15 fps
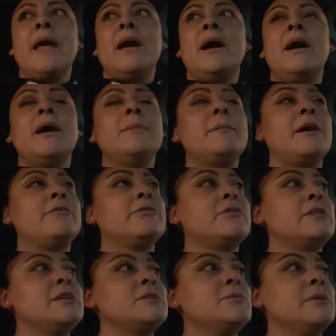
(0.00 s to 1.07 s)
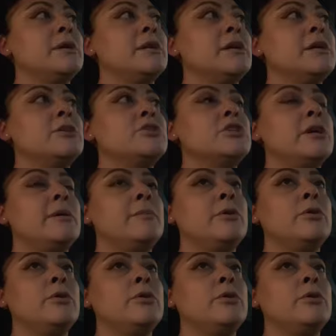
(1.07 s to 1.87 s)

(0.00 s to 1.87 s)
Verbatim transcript: Um, after this, we're gonna jam